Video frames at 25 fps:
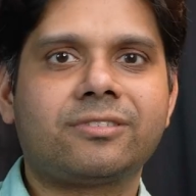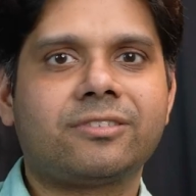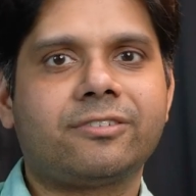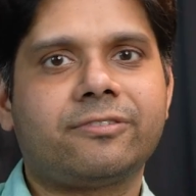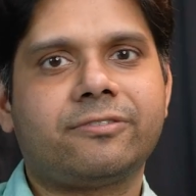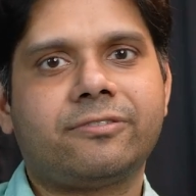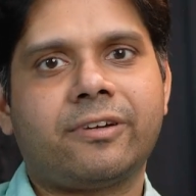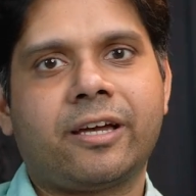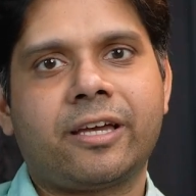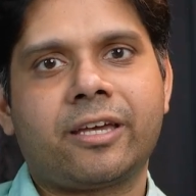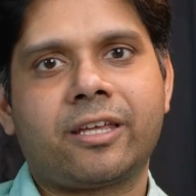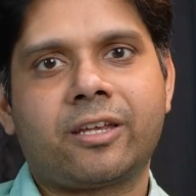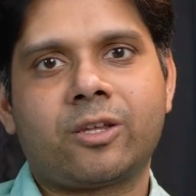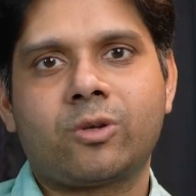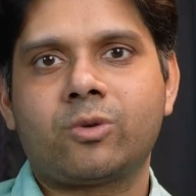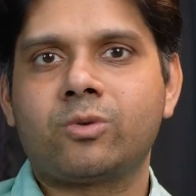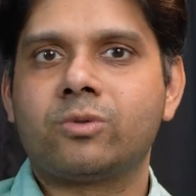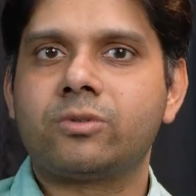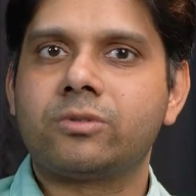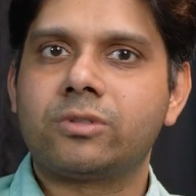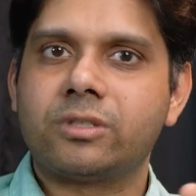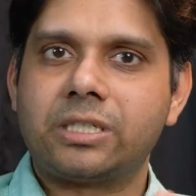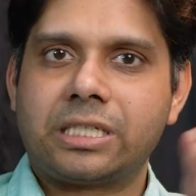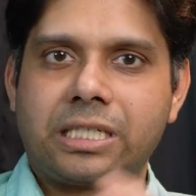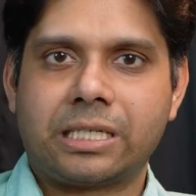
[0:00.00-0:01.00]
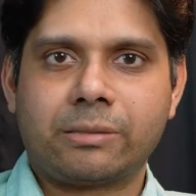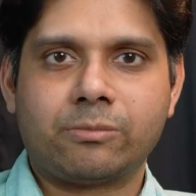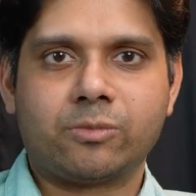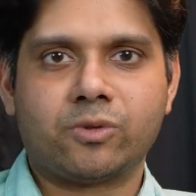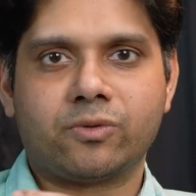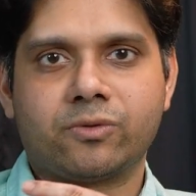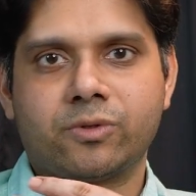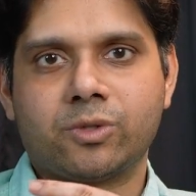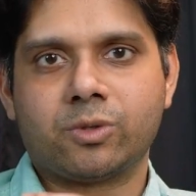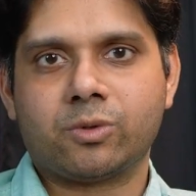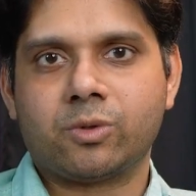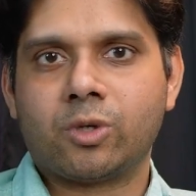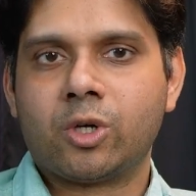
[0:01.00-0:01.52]
fire you,
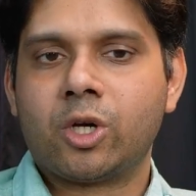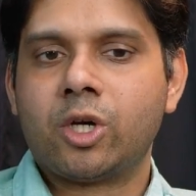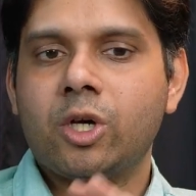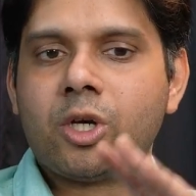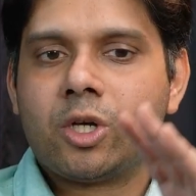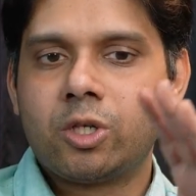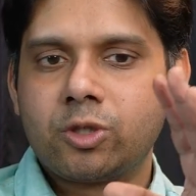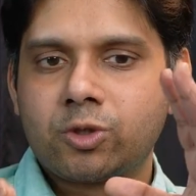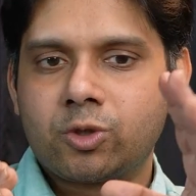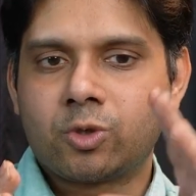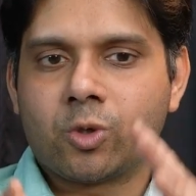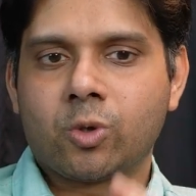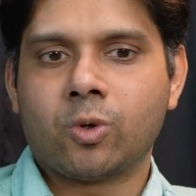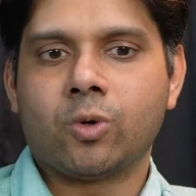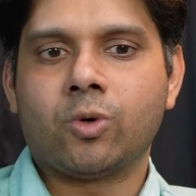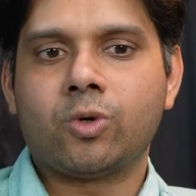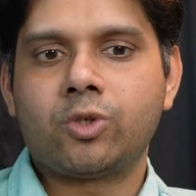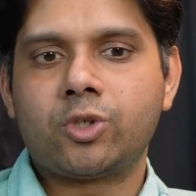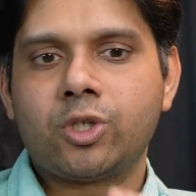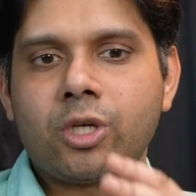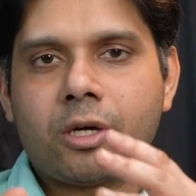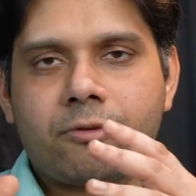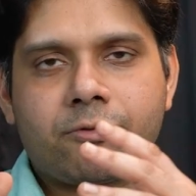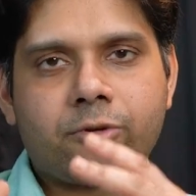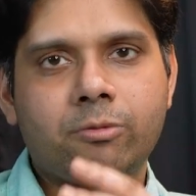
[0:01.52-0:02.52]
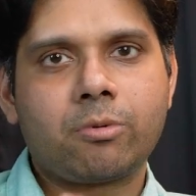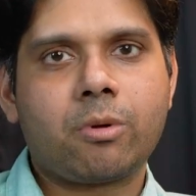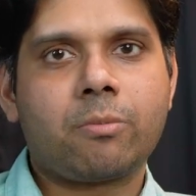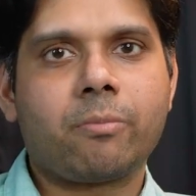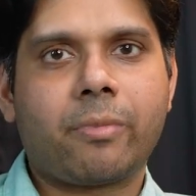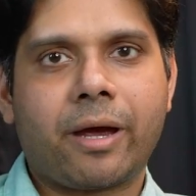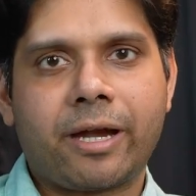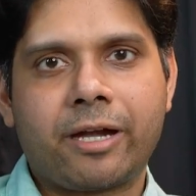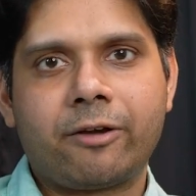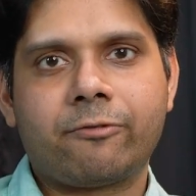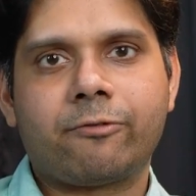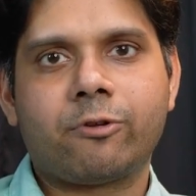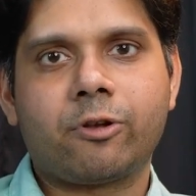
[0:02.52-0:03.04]
remove you. So you have to be
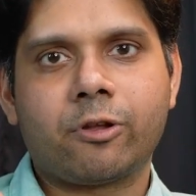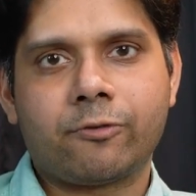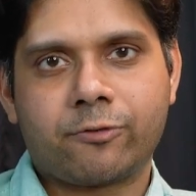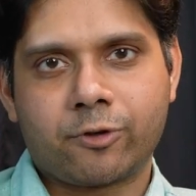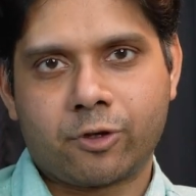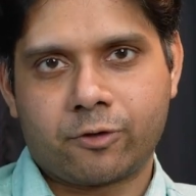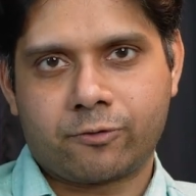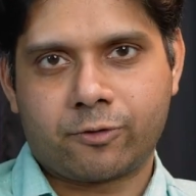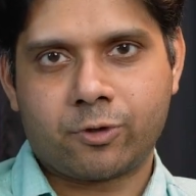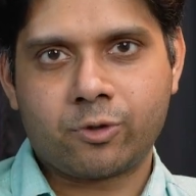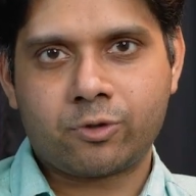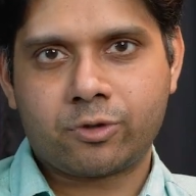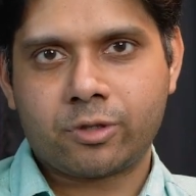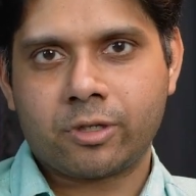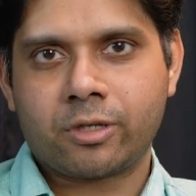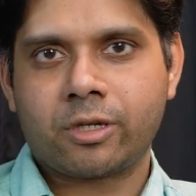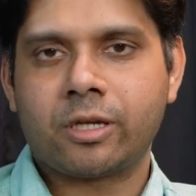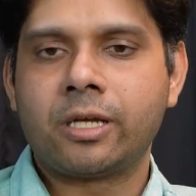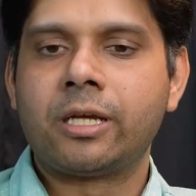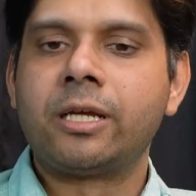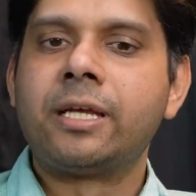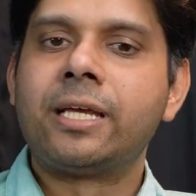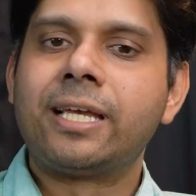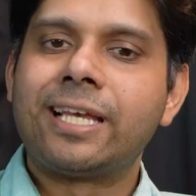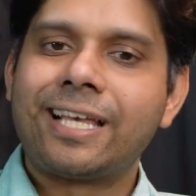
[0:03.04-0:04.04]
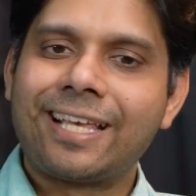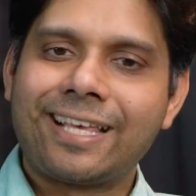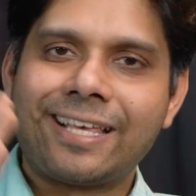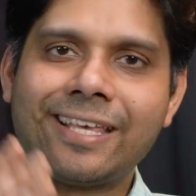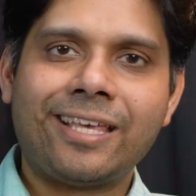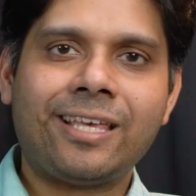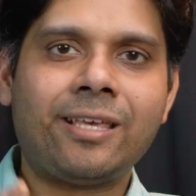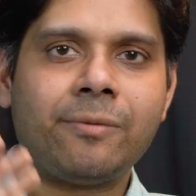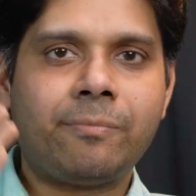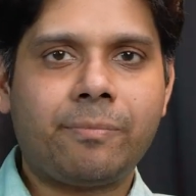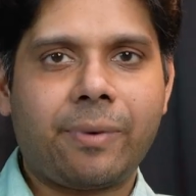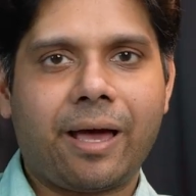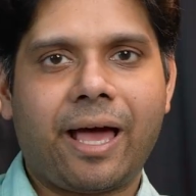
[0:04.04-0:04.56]
mindful of your future,
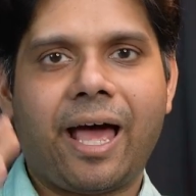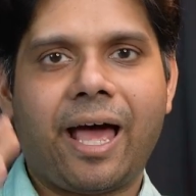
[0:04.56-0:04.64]
keep